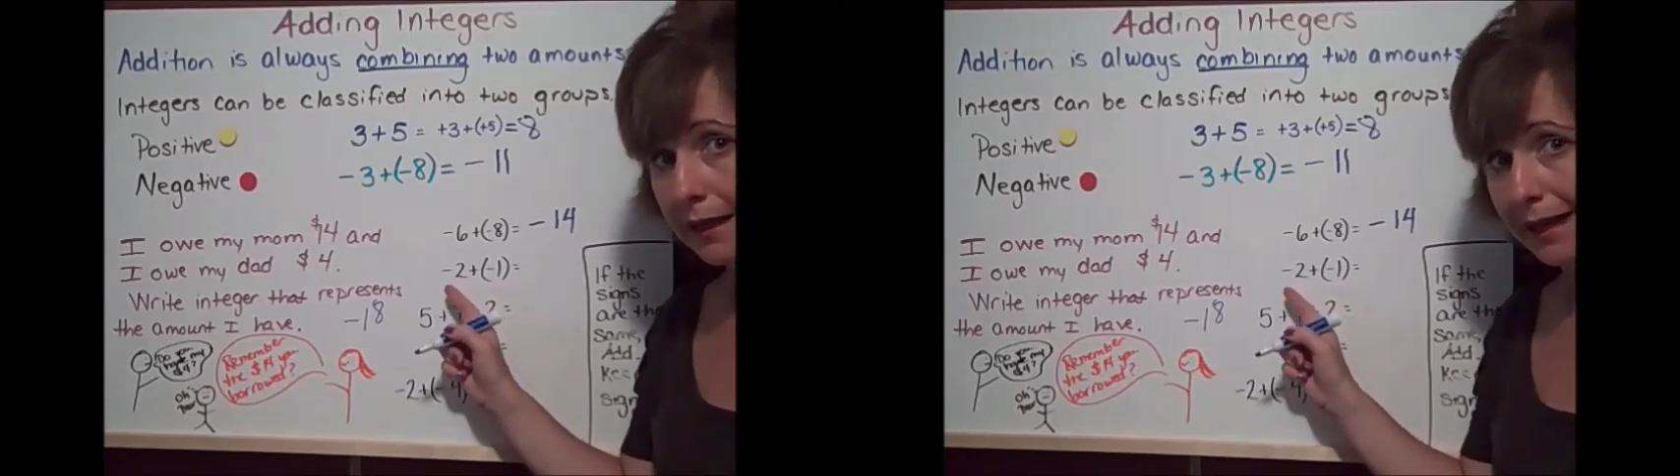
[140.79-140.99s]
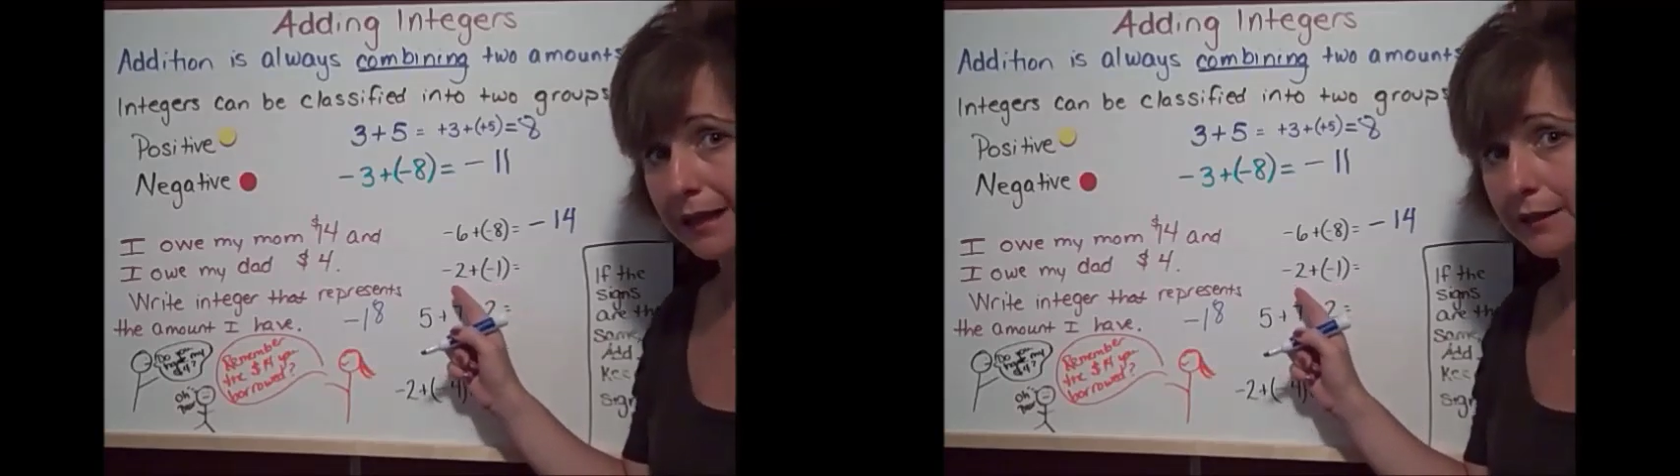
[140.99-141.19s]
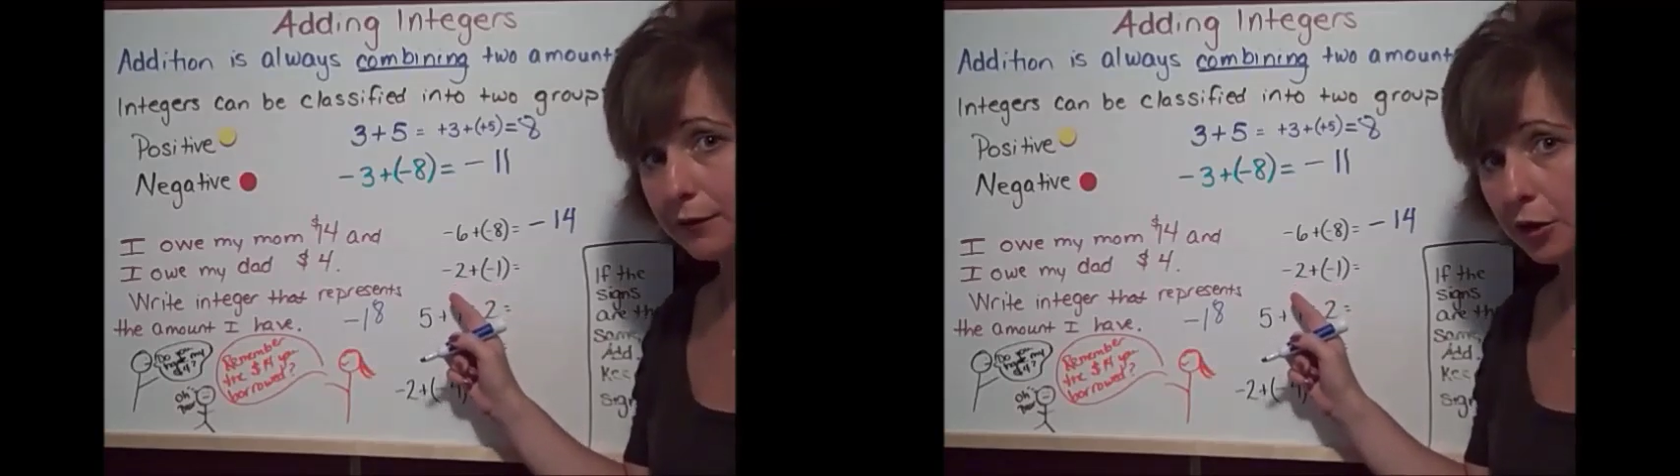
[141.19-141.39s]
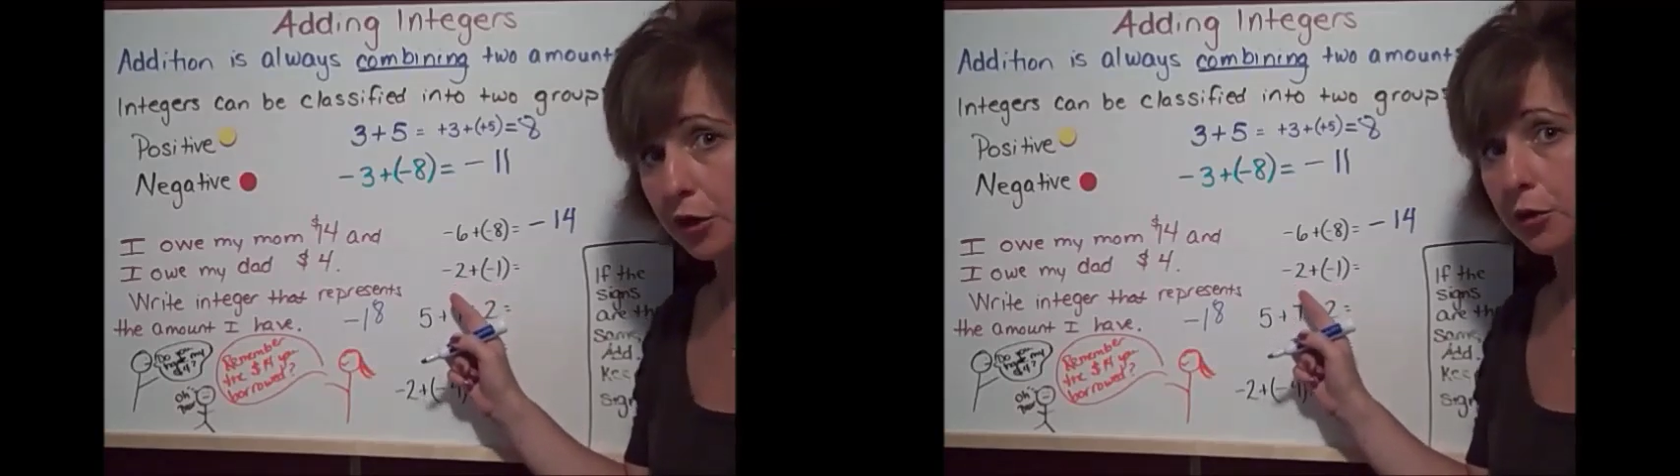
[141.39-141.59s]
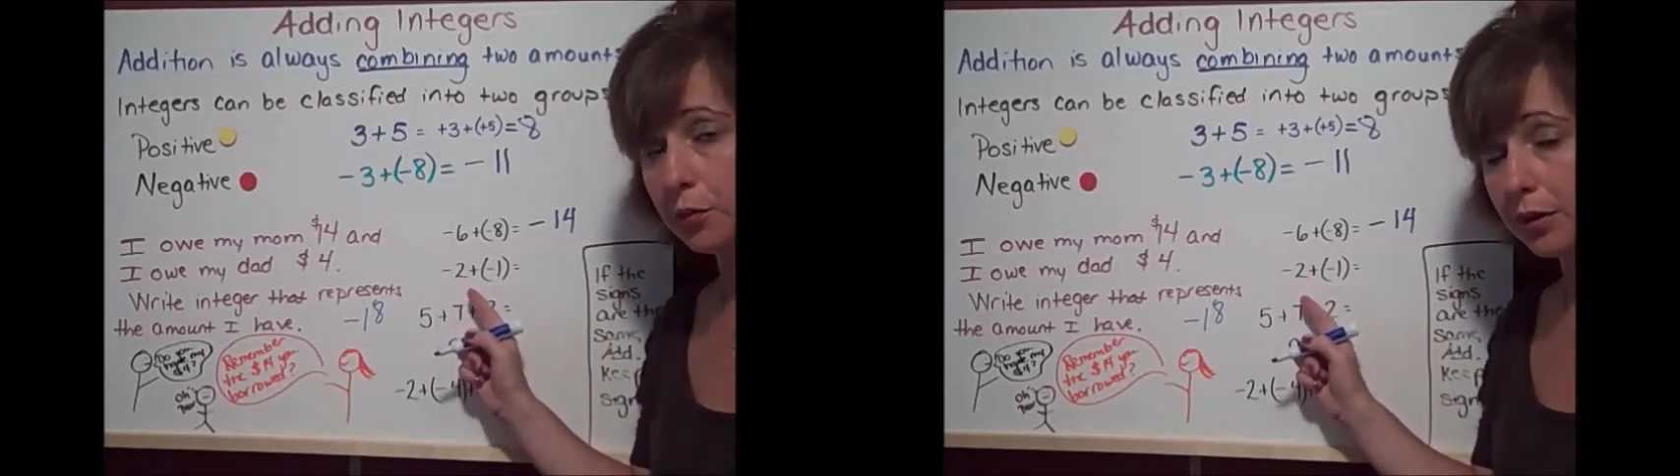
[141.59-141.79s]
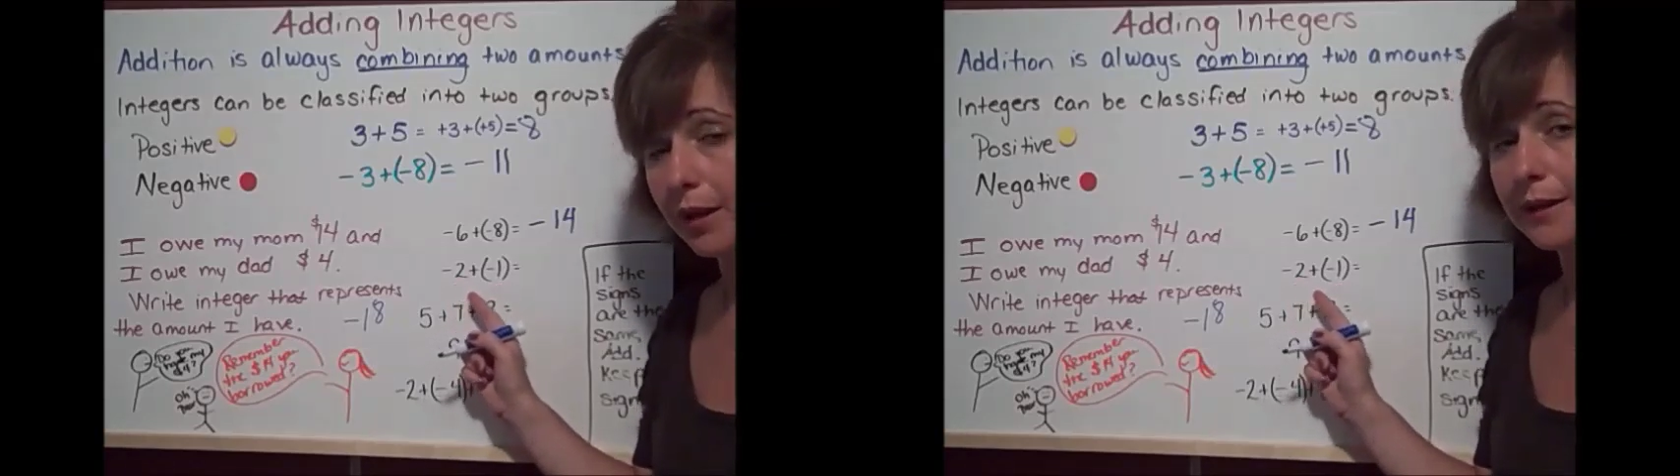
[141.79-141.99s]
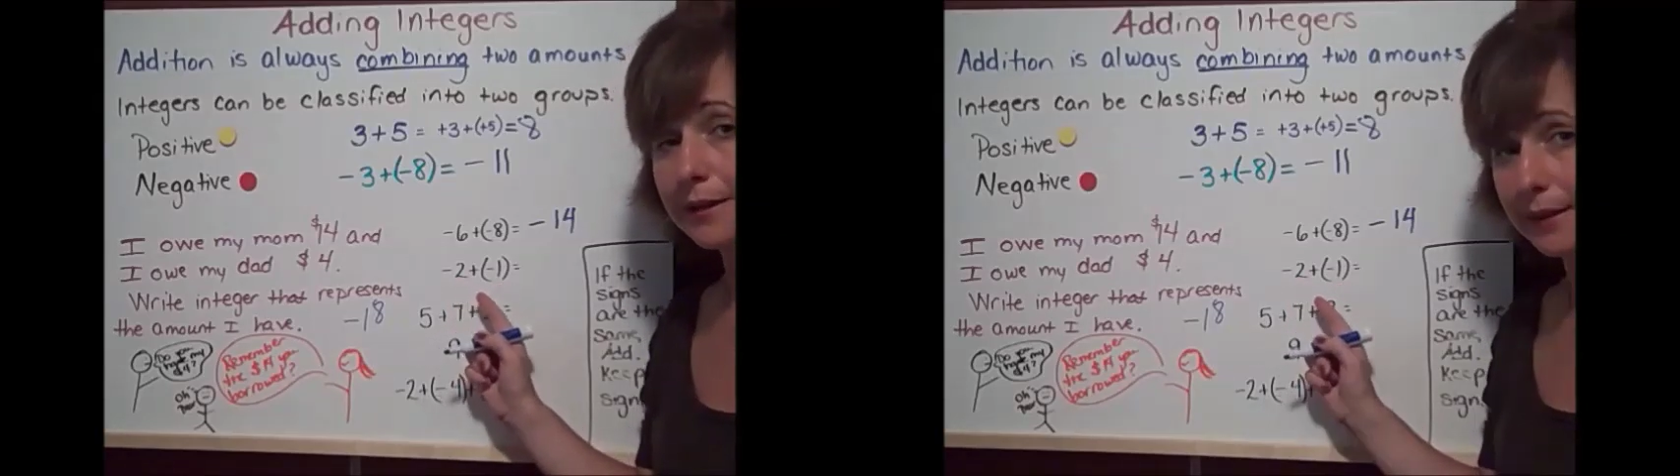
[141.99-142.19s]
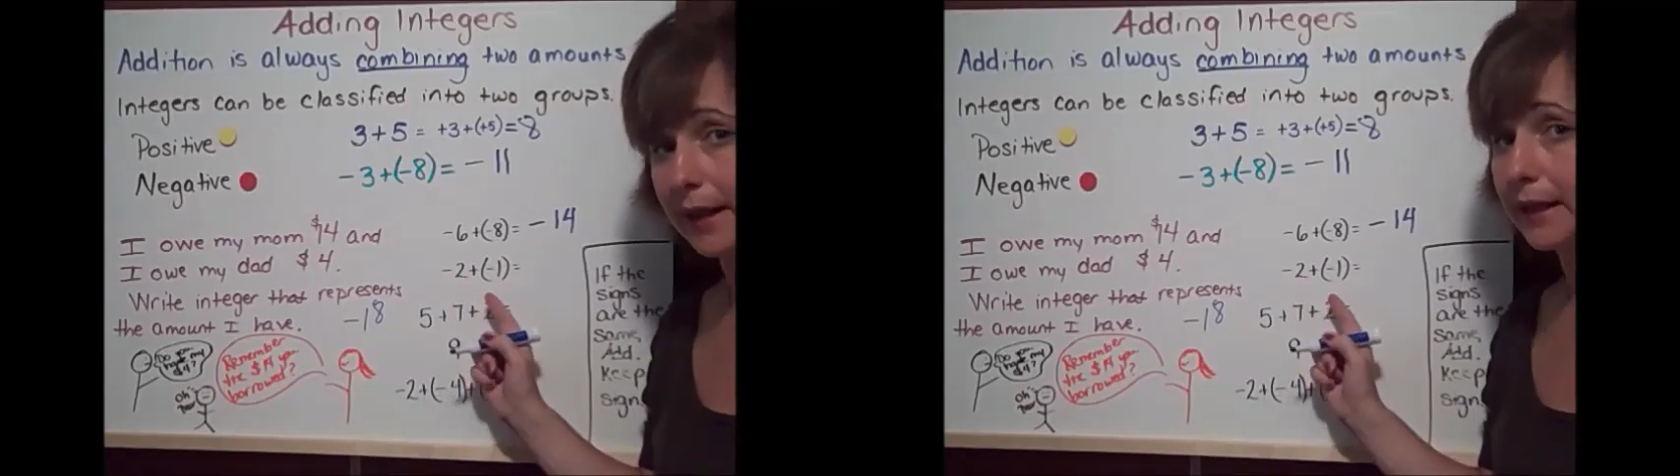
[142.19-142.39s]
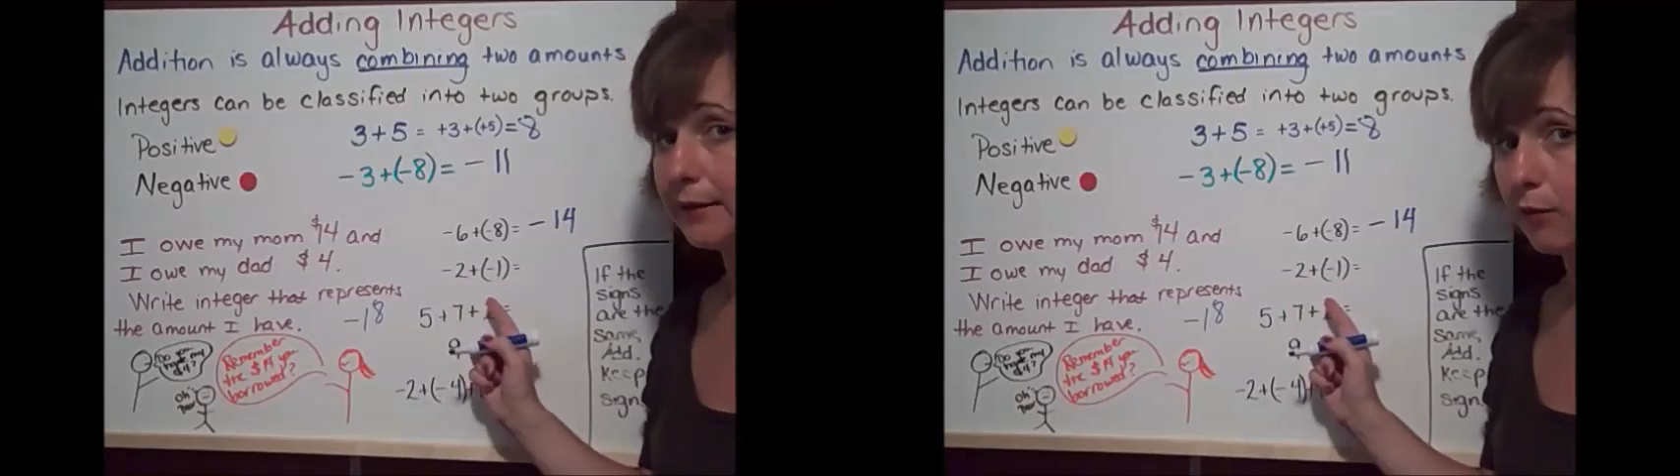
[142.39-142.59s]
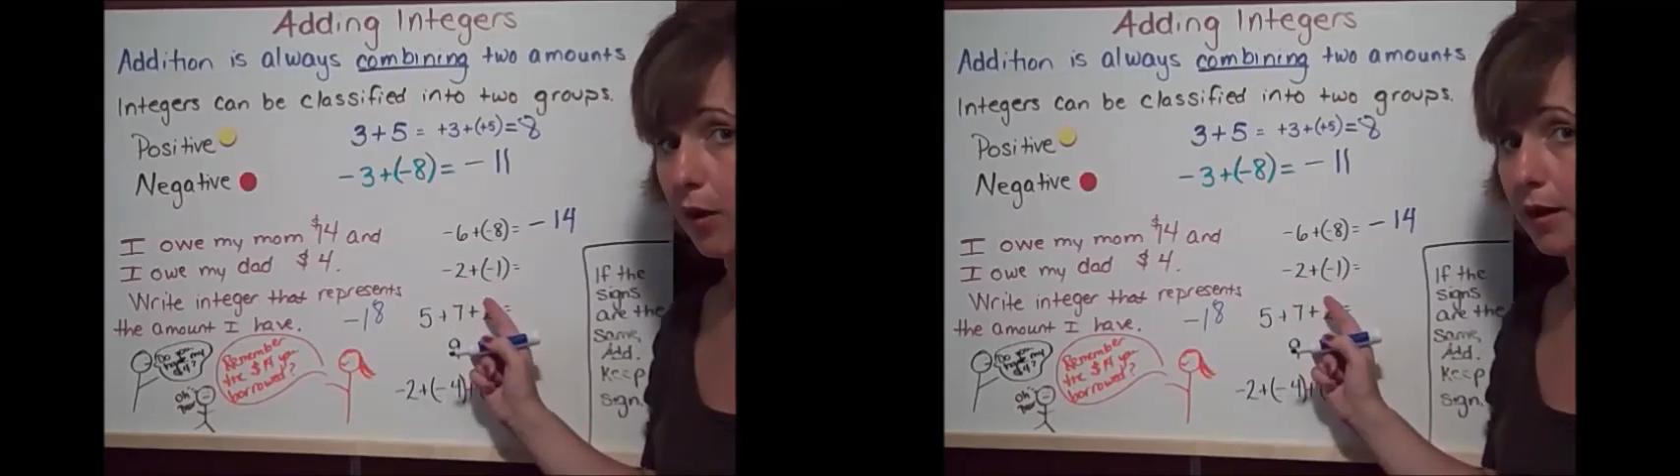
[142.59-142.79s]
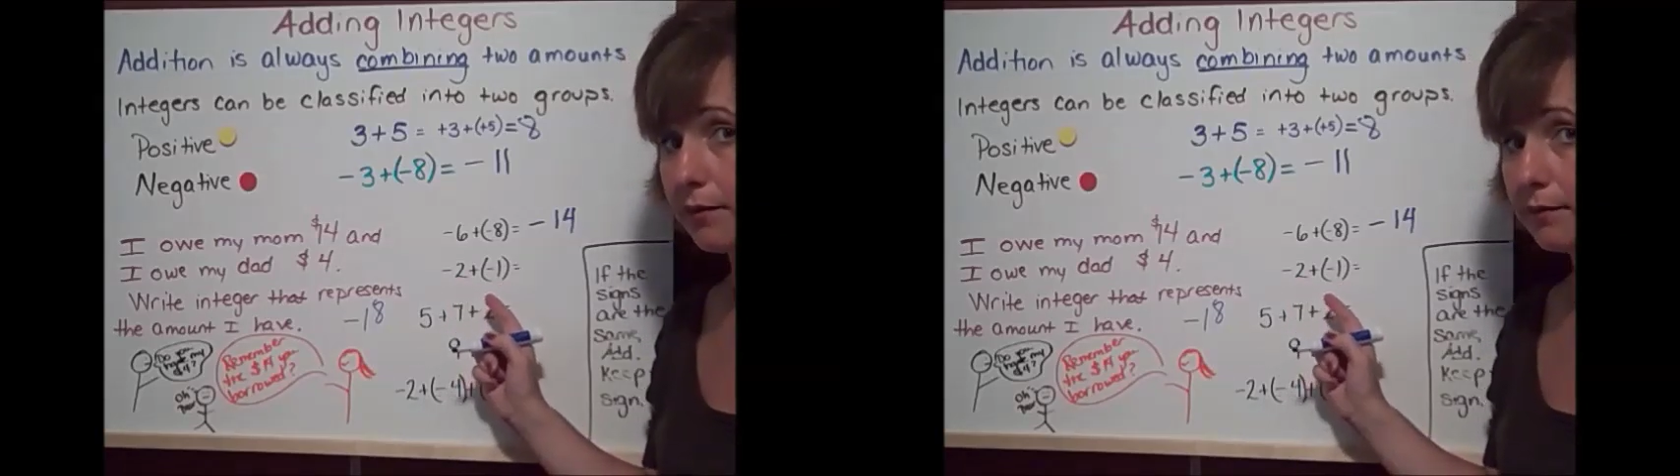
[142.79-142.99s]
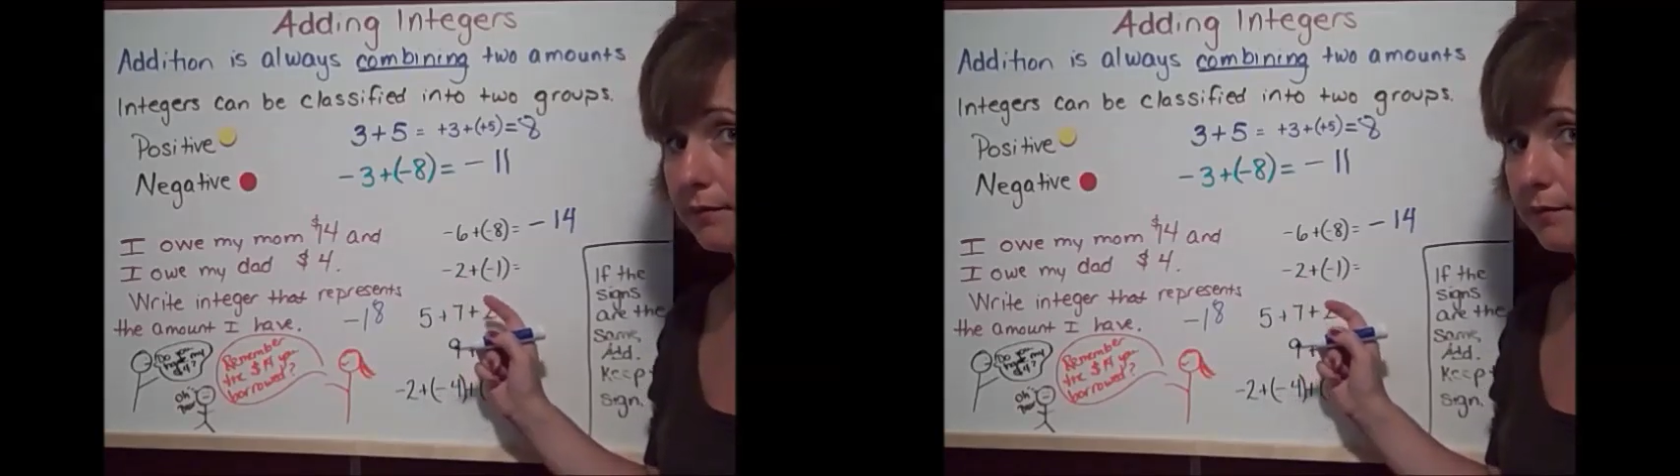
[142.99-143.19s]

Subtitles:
Negative 2 plus negative 1